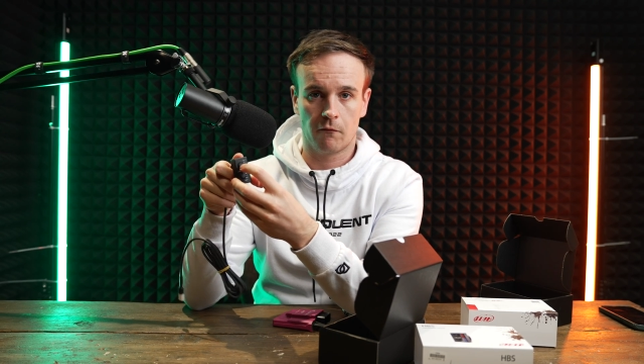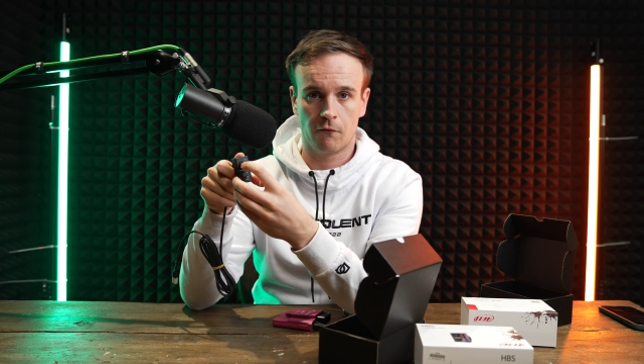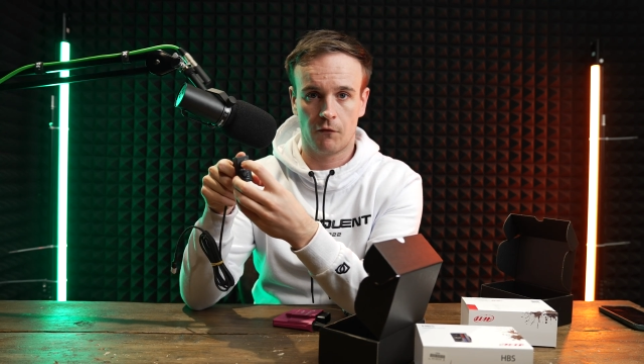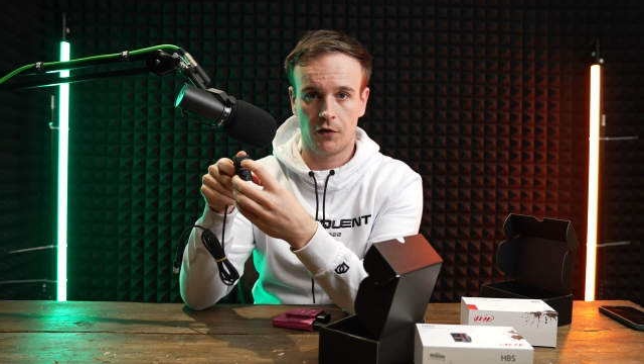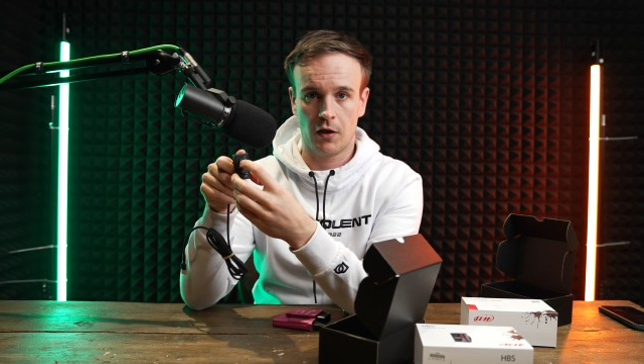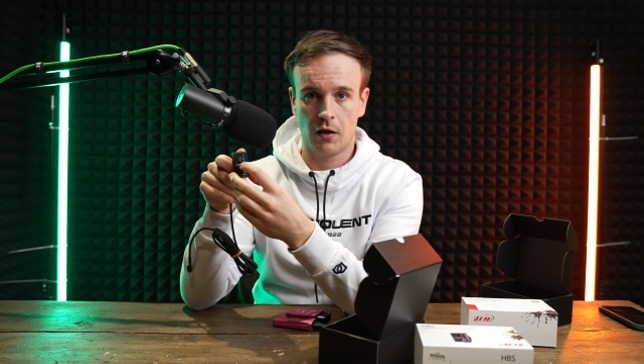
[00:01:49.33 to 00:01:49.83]

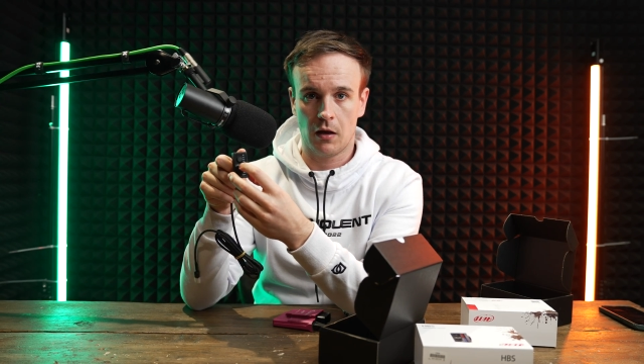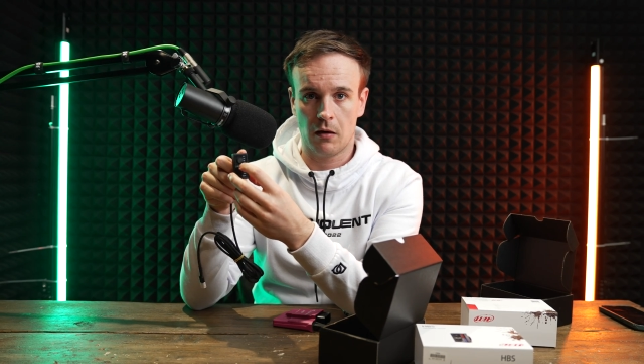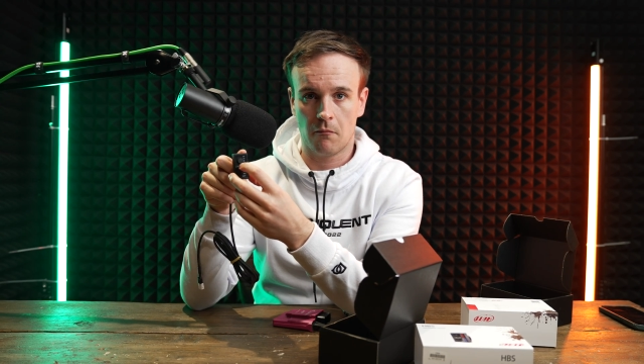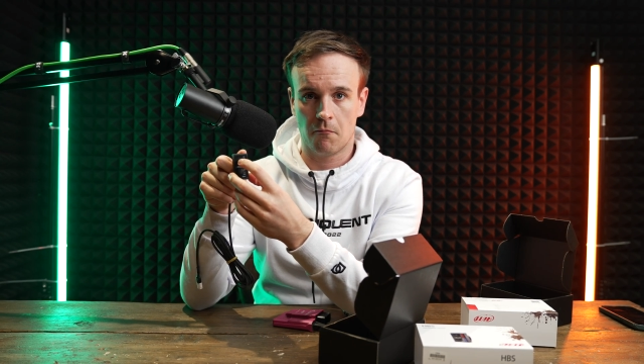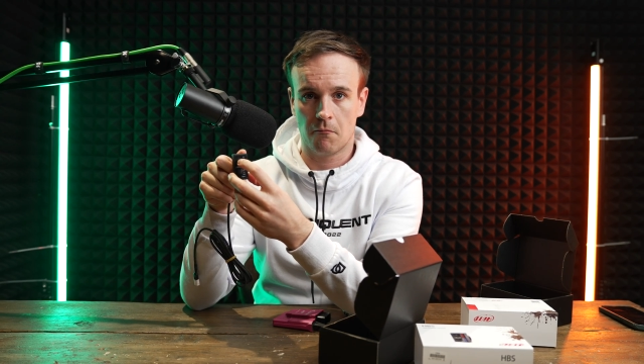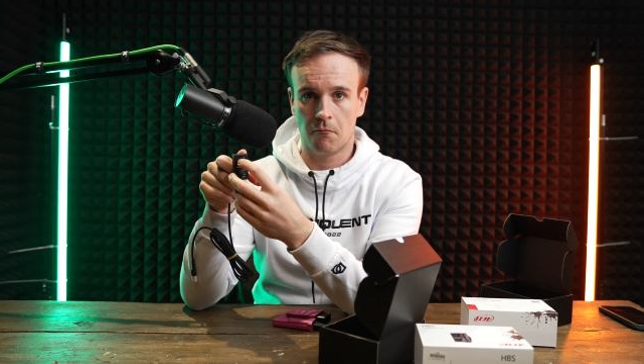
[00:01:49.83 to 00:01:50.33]
for the
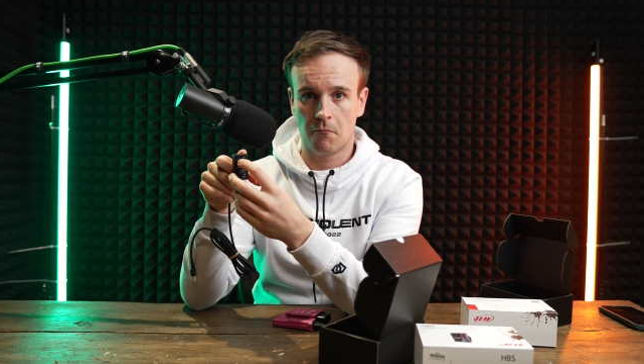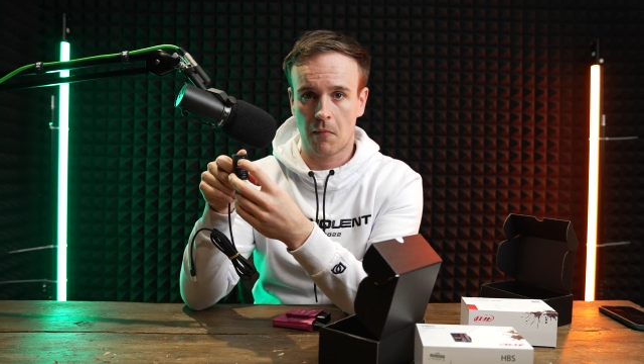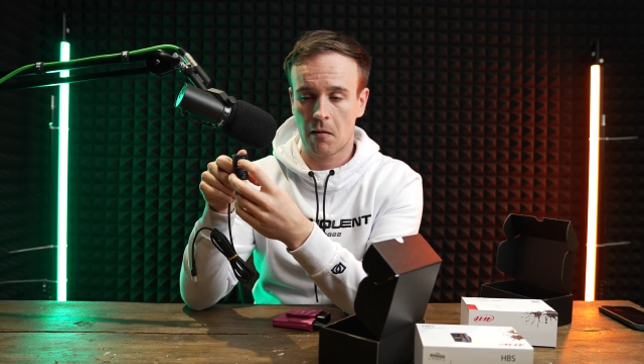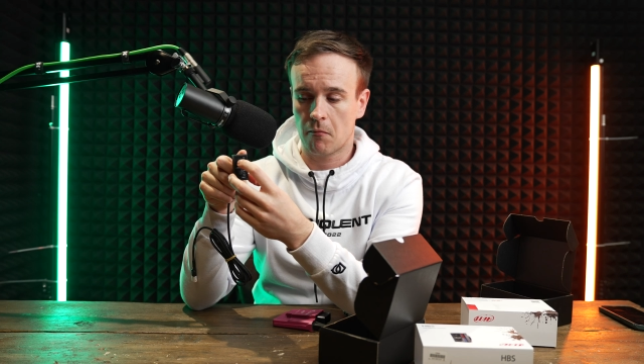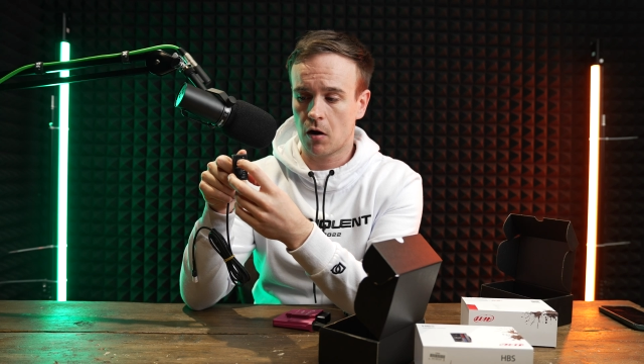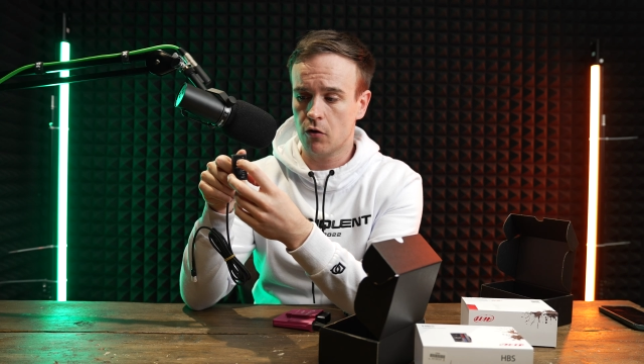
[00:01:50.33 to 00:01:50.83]

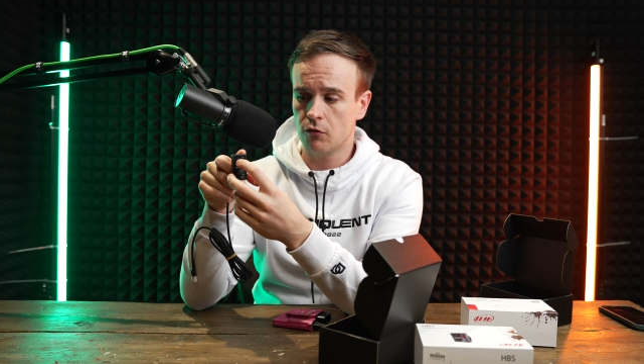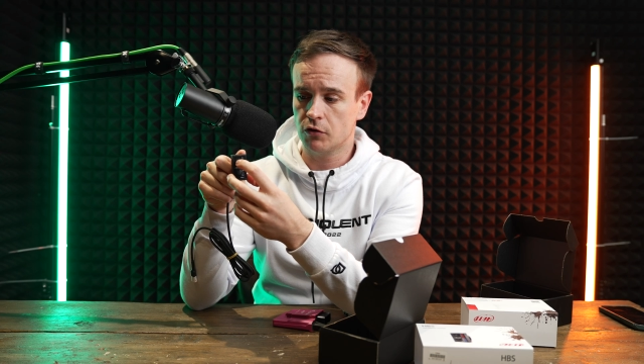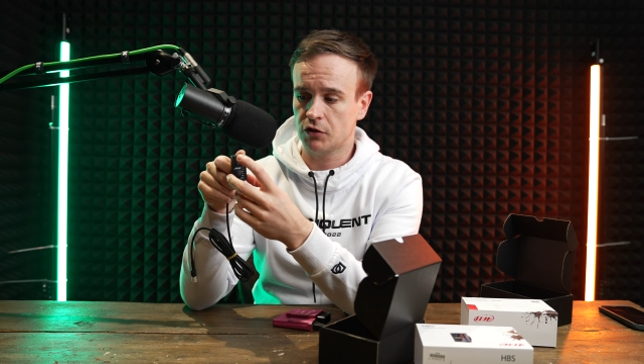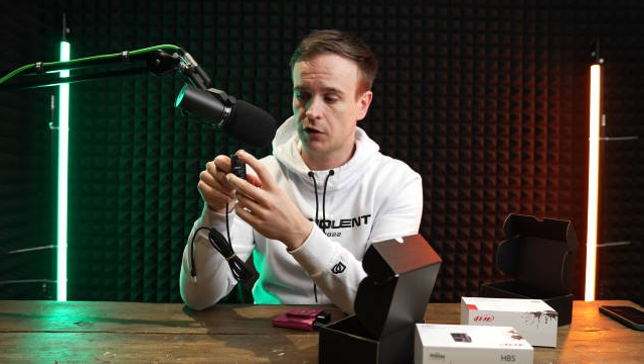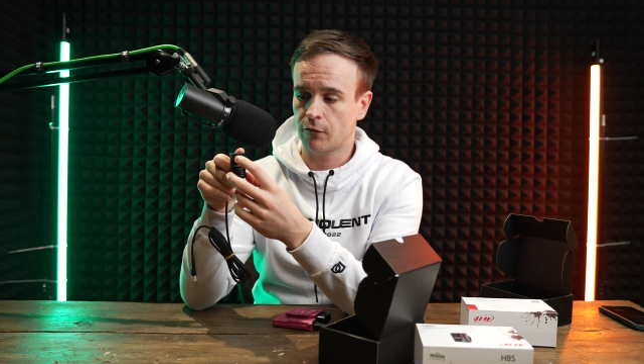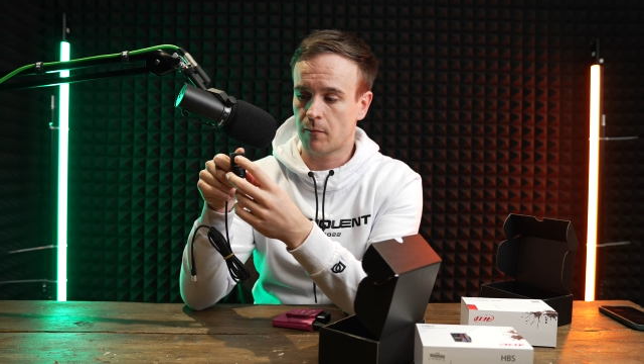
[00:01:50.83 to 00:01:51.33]
map modes,
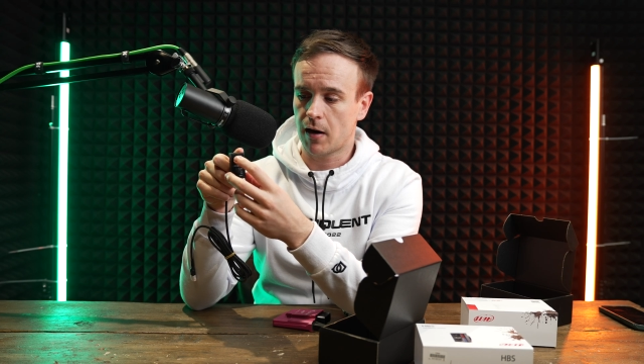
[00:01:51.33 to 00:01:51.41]
different